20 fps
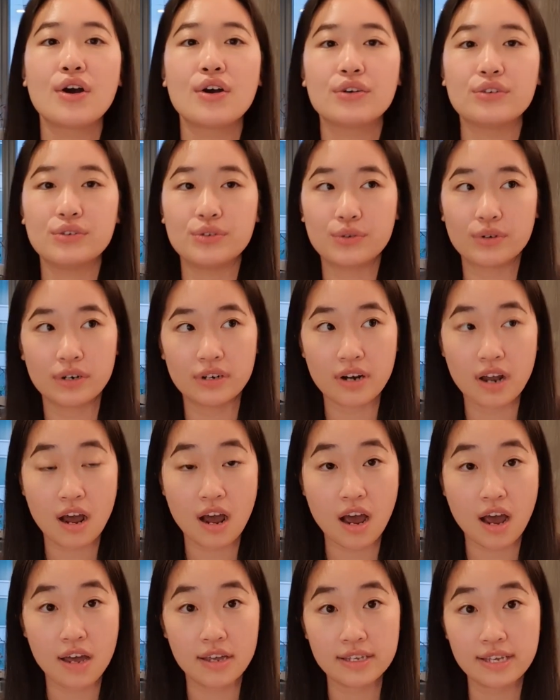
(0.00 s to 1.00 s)
you are
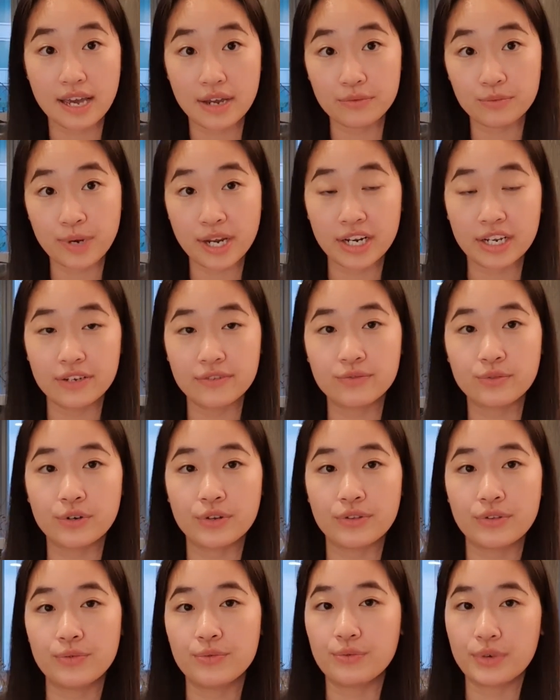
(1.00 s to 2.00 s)
not yet ready for
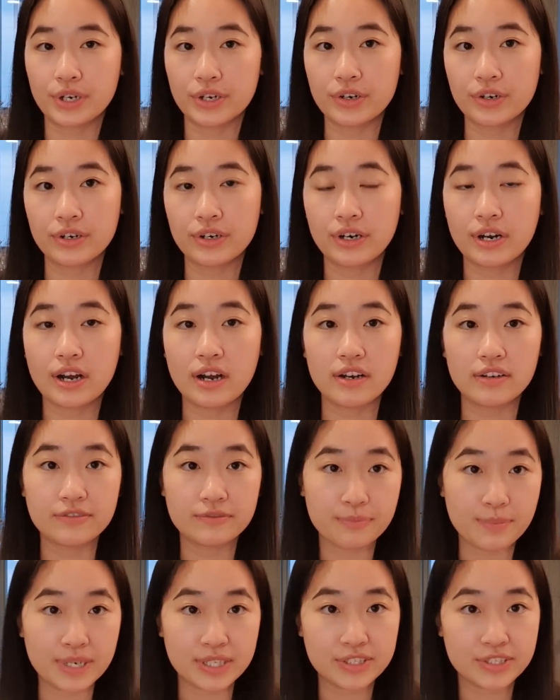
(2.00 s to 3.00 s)
the rigor of
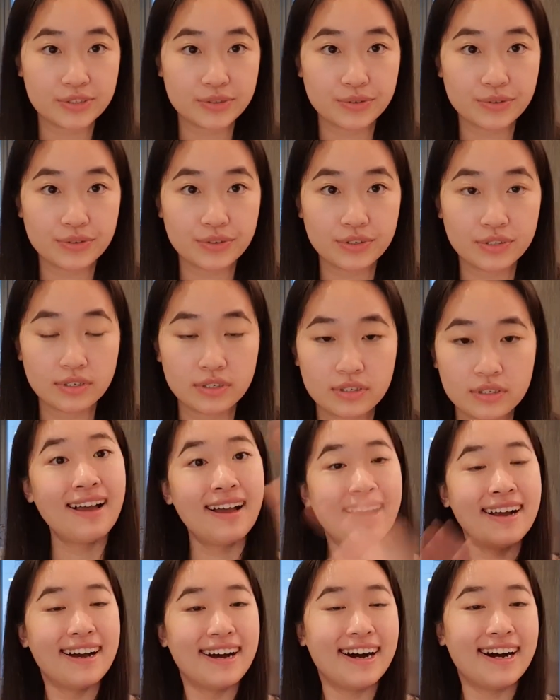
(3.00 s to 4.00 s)
med school.
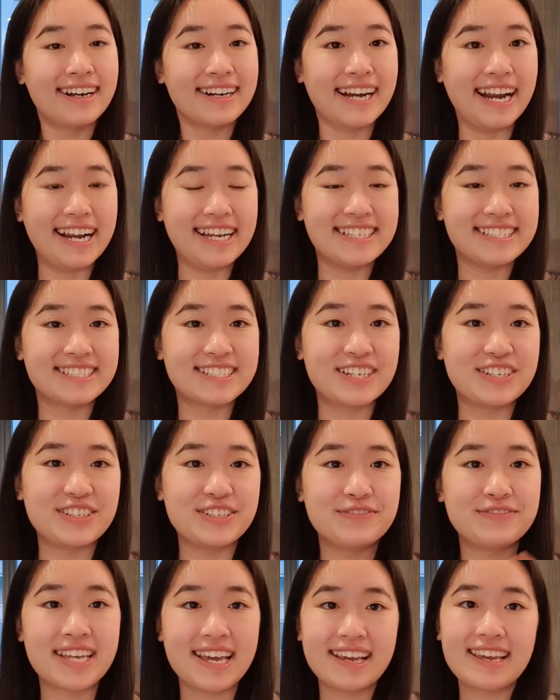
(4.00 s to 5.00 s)
All right, so
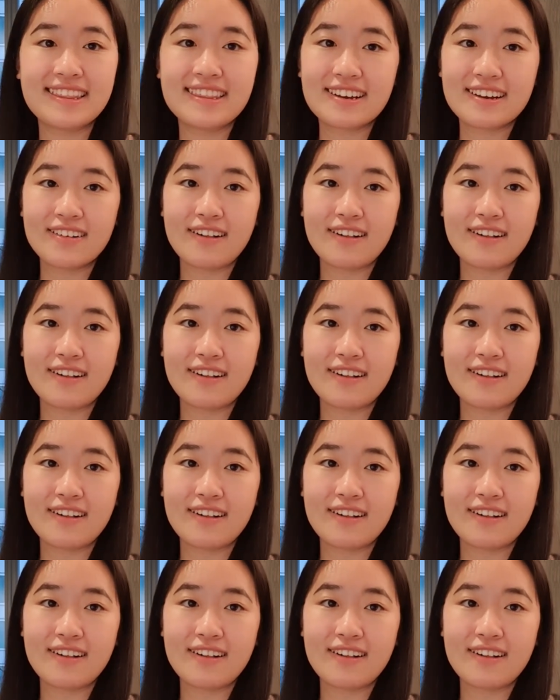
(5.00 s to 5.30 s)
you've taken the